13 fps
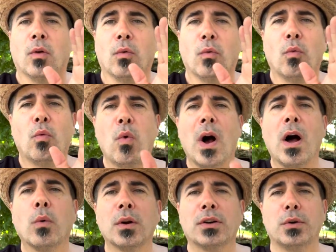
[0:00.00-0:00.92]

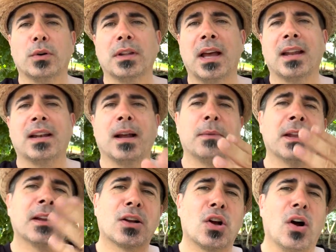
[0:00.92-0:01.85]
while we're doing that, I'm going
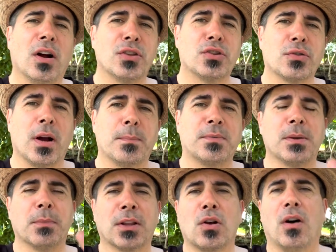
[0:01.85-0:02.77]
to conjure up some
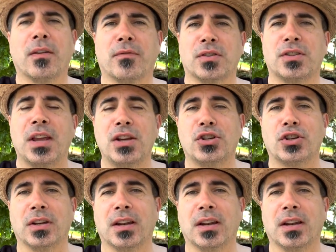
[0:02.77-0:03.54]
of the conversation